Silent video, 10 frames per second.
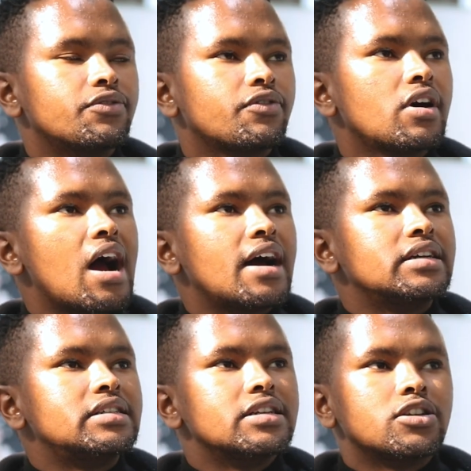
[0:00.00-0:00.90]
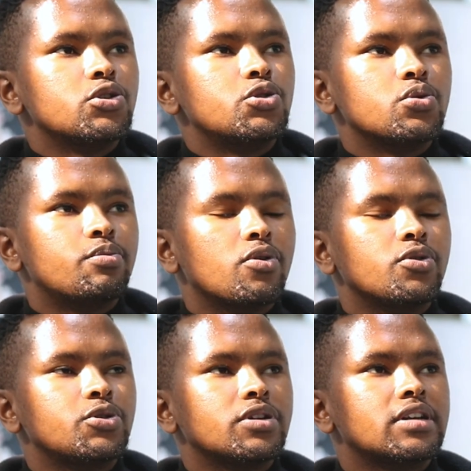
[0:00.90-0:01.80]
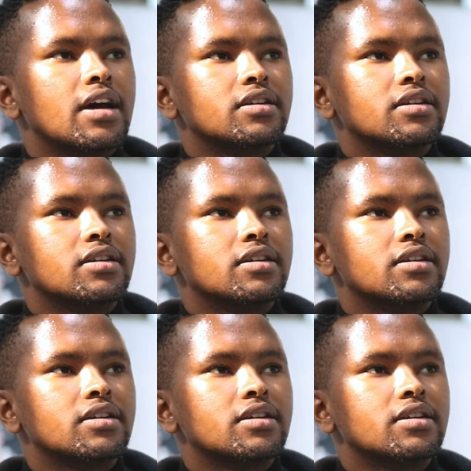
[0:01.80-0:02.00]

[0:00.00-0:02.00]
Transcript: if I didn't do poetry and